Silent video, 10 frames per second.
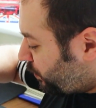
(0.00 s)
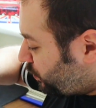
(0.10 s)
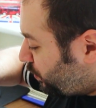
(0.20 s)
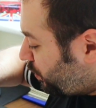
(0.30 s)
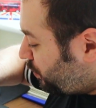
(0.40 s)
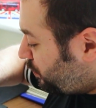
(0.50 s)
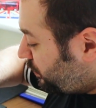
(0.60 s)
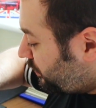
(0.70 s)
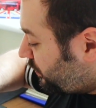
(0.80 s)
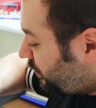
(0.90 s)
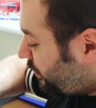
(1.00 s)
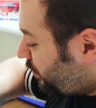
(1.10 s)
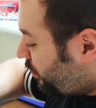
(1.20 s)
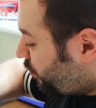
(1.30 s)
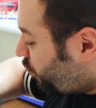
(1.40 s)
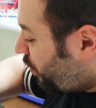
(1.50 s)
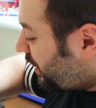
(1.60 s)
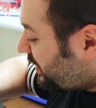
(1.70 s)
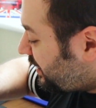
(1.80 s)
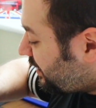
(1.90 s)
So
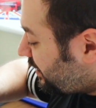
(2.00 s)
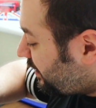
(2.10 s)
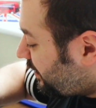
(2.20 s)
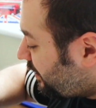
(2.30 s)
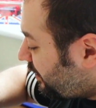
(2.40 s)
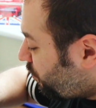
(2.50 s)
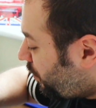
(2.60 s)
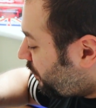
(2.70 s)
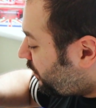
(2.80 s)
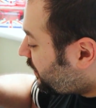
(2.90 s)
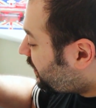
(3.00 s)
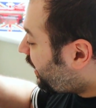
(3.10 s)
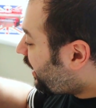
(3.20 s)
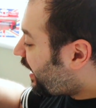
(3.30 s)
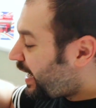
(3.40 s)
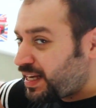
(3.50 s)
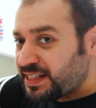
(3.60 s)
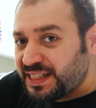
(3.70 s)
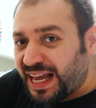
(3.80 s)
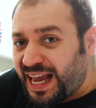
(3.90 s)
once one of these
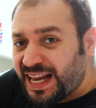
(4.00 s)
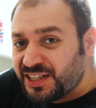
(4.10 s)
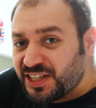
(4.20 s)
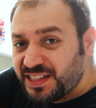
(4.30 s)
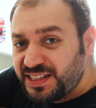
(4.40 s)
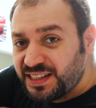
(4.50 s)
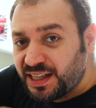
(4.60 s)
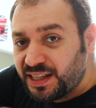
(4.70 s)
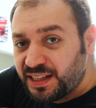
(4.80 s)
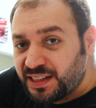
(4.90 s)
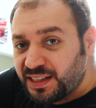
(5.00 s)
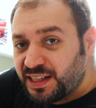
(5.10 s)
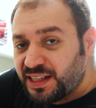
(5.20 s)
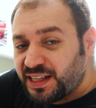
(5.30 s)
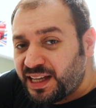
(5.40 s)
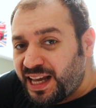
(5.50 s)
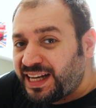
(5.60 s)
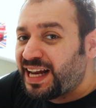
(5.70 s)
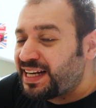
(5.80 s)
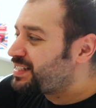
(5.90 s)
eggs hatches,
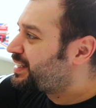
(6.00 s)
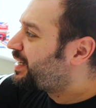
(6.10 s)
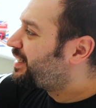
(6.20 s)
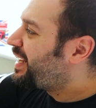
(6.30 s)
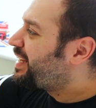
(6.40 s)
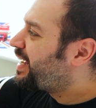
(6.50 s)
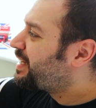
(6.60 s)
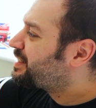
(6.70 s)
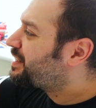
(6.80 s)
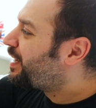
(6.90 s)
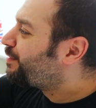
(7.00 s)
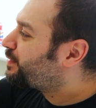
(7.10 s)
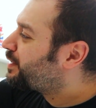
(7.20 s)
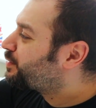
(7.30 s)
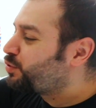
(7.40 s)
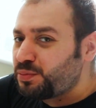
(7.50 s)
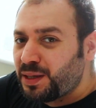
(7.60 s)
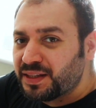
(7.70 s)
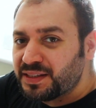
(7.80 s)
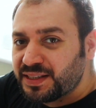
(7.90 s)
it can start laying eggs after 2
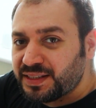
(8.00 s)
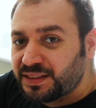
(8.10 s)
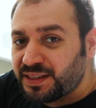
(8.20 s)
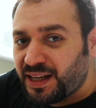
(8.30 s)
months.